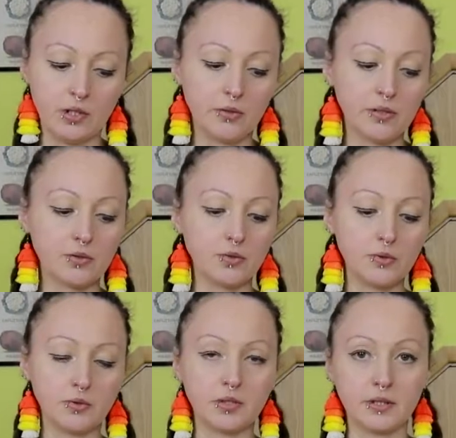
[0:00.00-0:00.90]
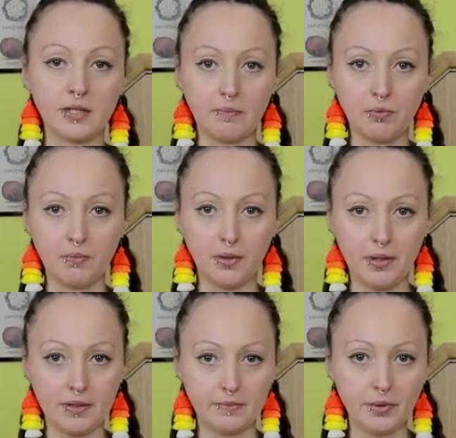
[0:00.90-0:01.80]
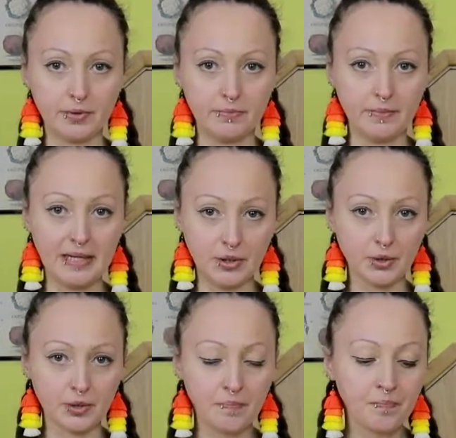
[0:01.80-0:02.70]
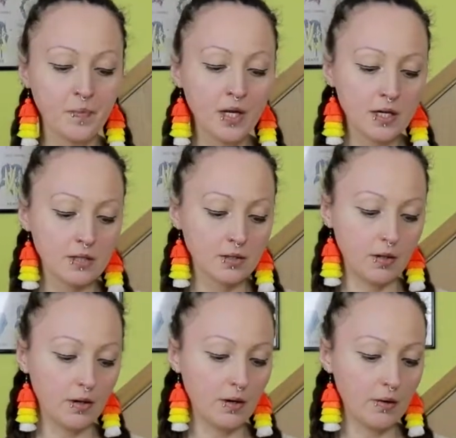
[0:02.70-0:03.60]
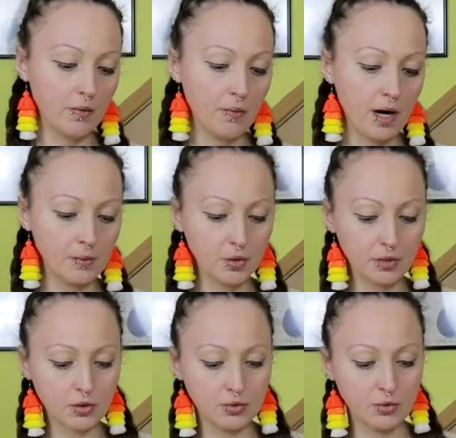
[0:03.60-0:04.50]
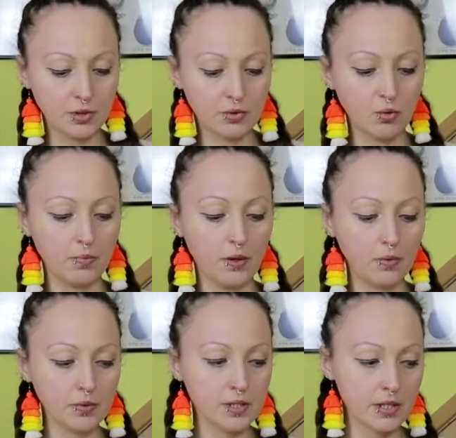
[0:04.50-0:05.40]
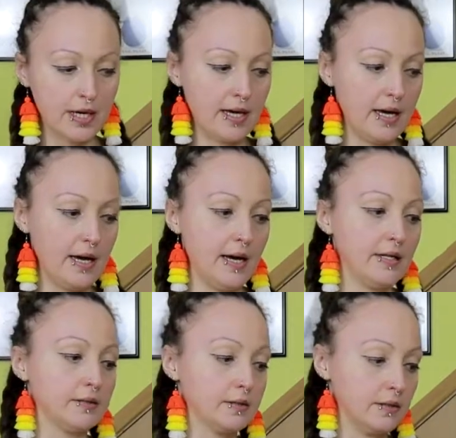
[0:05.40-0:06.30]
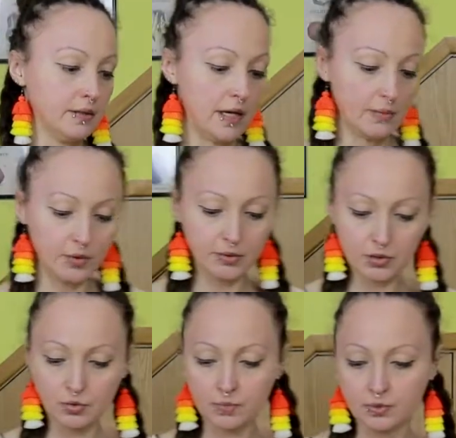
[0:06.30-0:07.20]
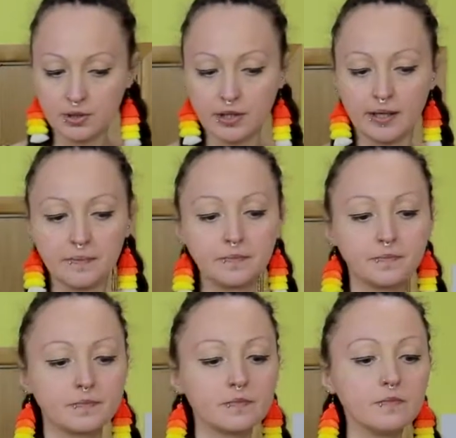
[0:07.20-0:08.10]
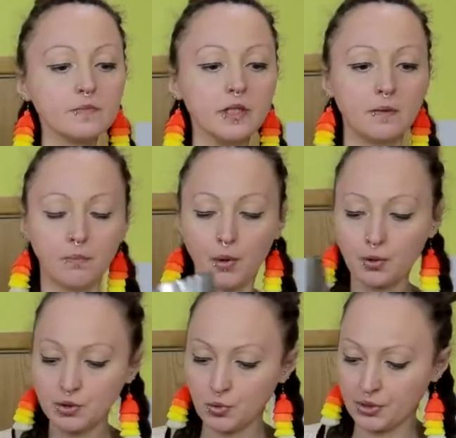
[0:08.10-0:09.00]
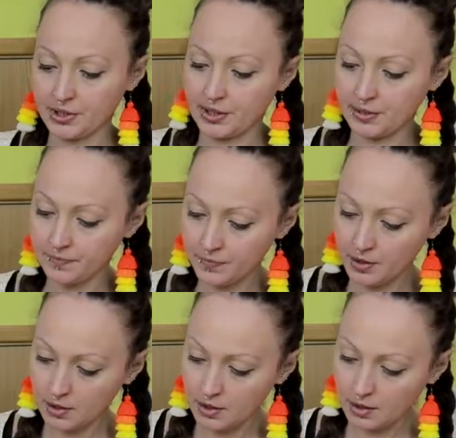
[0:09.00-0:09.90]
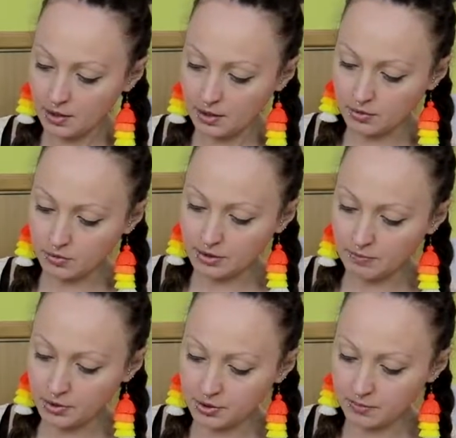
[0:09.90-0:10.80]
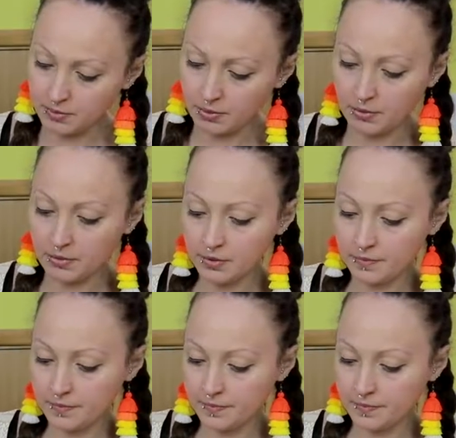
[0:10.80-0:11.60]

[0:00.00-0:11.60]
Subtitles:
we're going to use the double boiler method. So I'm going to use 2 bowls, and I'm going to put the boiled water into the bottom bowl,